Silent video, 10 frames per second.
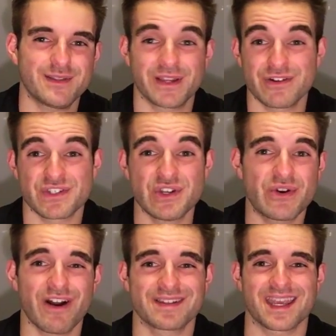There's new
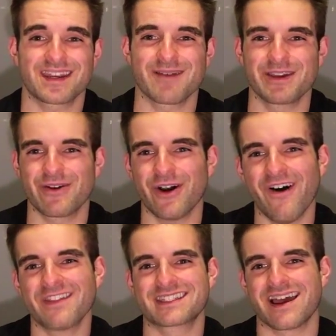content coming out
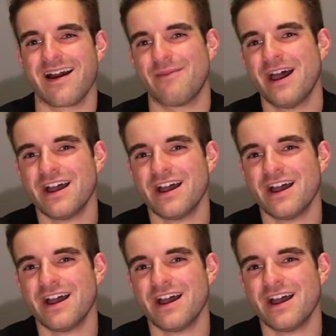all the time.